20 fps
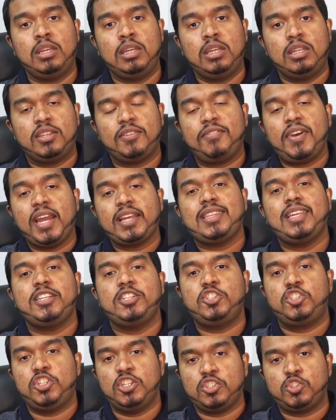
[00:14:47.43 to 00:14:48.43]
the fact that it
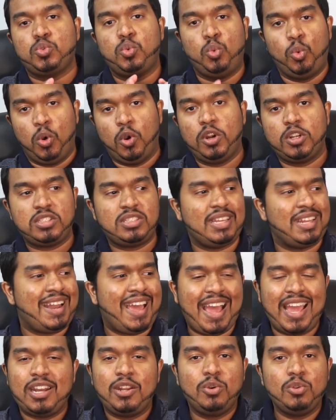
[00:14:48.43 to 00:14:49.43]
just works and
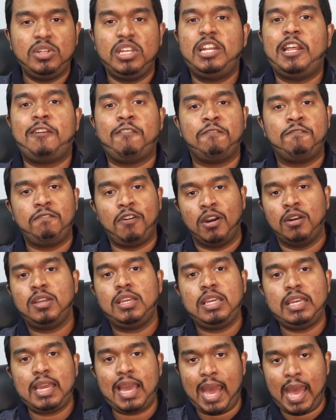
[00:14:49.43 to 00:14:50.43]
I don't need a
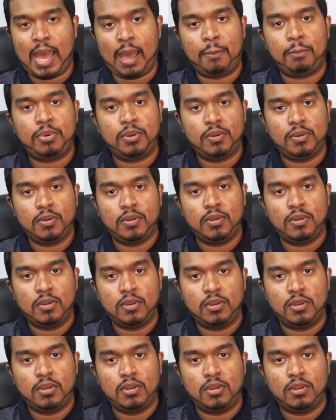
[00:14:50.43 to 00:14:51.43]
funky app
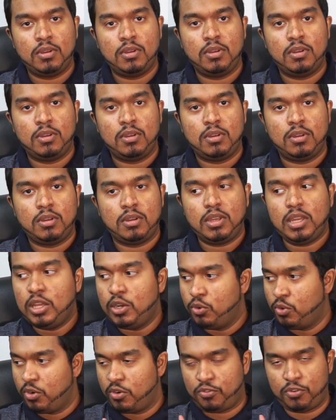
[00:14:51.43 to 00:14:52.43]
in
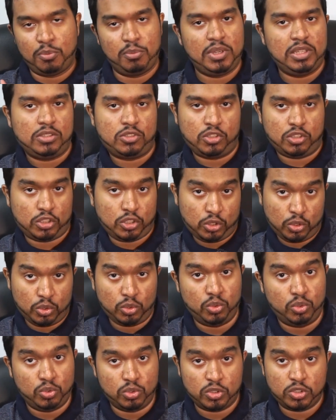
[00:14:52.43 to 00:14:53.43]
order for me to
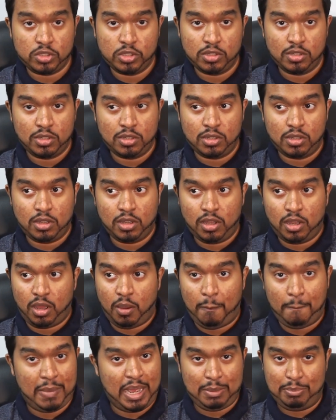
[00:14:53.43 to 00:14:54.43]
use
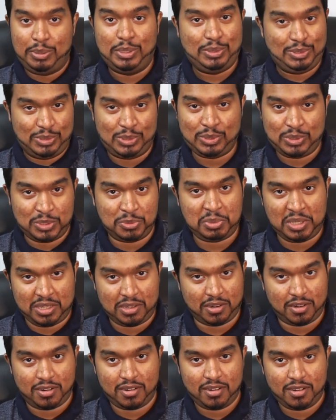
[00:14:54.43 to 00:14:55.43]
my Bluetooth
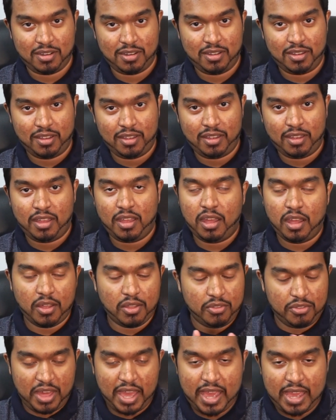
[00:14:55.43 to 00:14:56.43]
speaker.
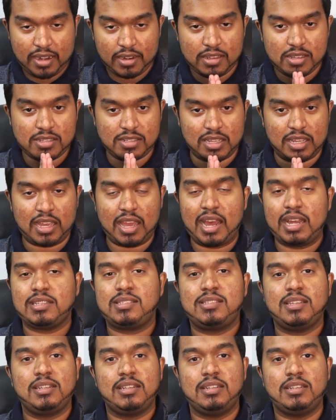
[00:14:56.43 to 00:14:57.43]
That is a
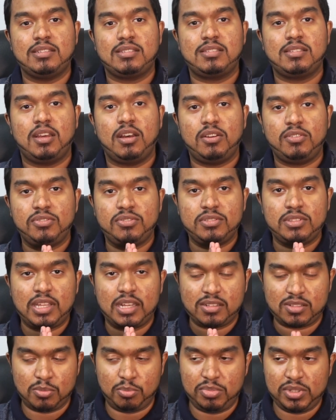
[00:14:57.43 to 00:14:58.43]
godsend in itself. That
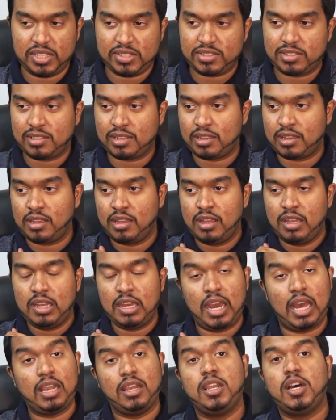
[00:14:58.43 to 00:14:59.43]
is a blessing.
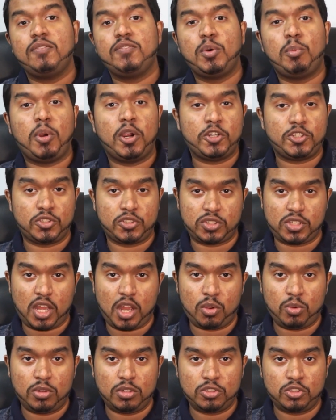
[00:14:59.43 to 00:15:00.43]
I love the Marshall
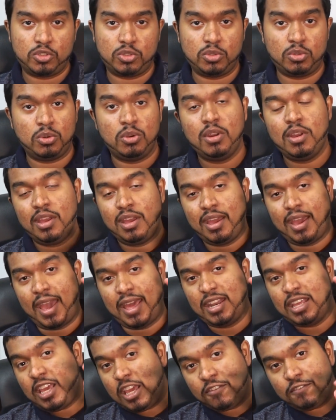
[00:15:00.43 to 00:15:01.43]
Stockwell 2. And
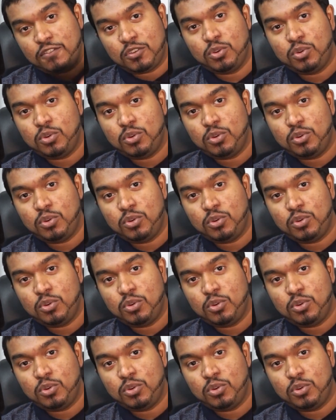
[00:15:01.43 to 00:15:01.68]
if you